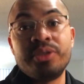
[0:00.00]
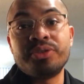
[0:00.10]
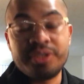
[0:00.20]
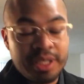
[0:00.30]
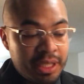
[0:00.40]
you'll
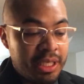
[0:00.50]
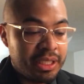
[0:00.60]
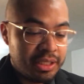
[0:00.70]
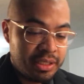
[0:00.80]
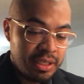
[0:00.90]
see a
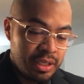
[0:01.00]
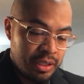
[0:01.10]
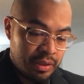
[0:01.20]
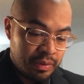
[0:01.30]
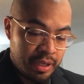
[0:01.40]
list,
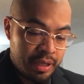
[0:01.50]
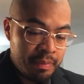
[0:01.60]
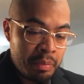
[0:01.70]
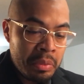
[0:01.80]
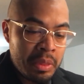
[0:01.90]
okay?
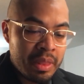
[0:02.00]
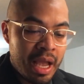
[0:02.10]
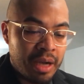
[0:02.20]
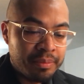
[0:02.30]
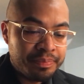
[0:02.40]

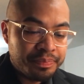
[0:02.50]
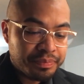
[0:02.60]
Now,